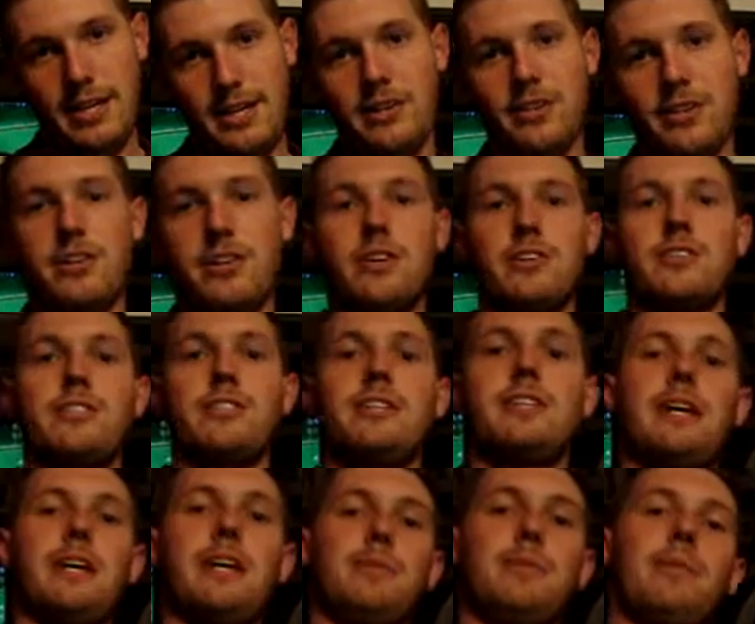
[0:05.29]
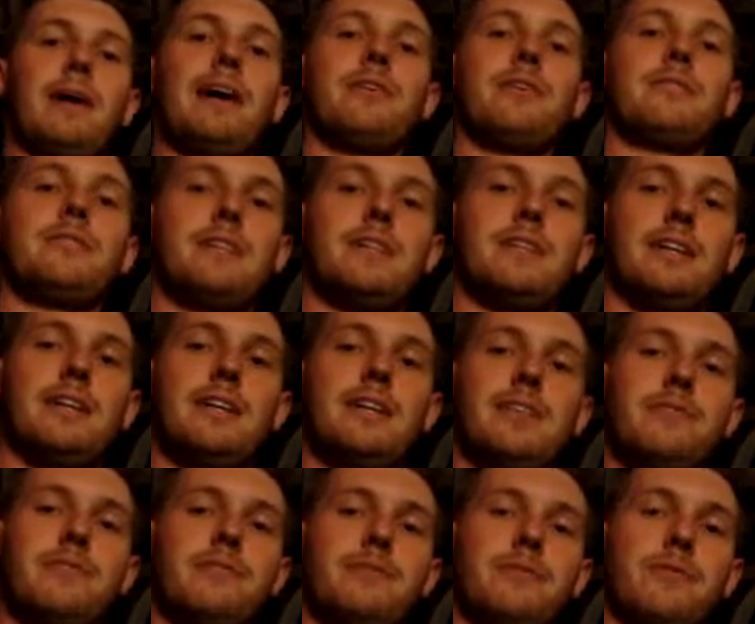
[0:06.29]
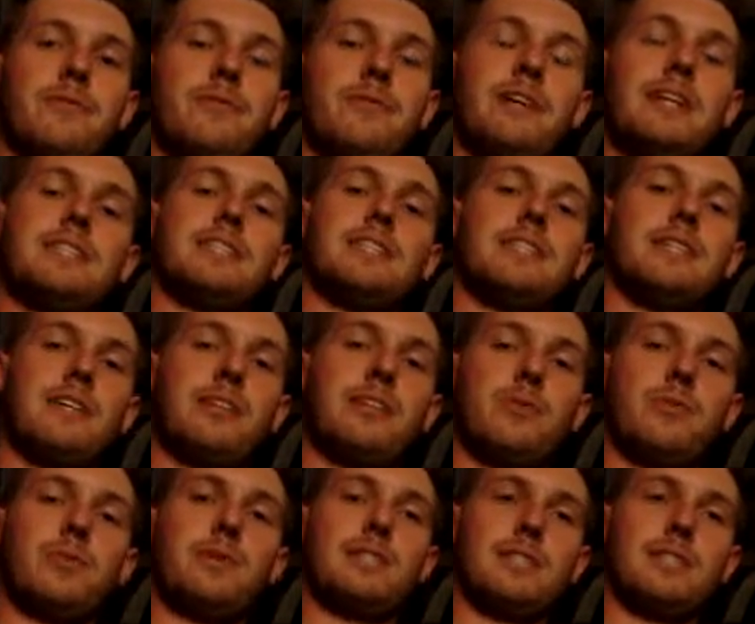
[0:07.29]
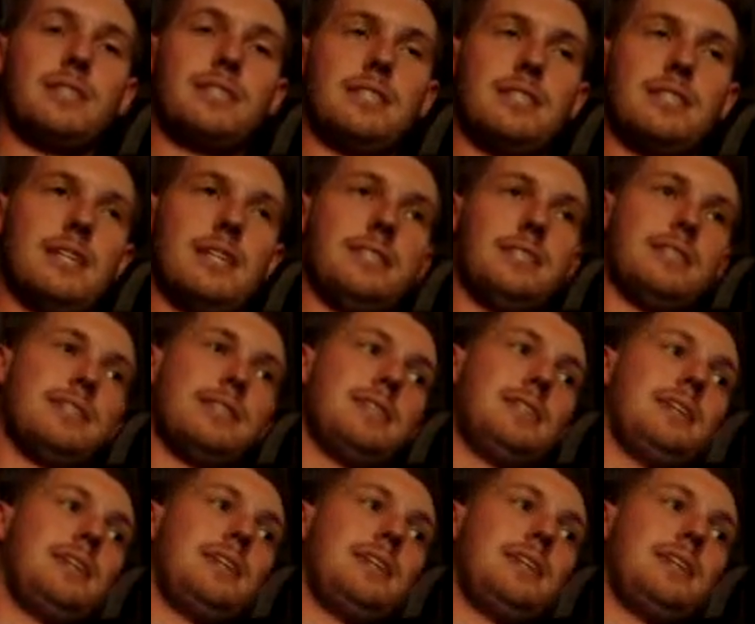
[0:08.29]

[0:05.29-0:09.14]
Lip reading: Here to talk to you today about investing in real estate.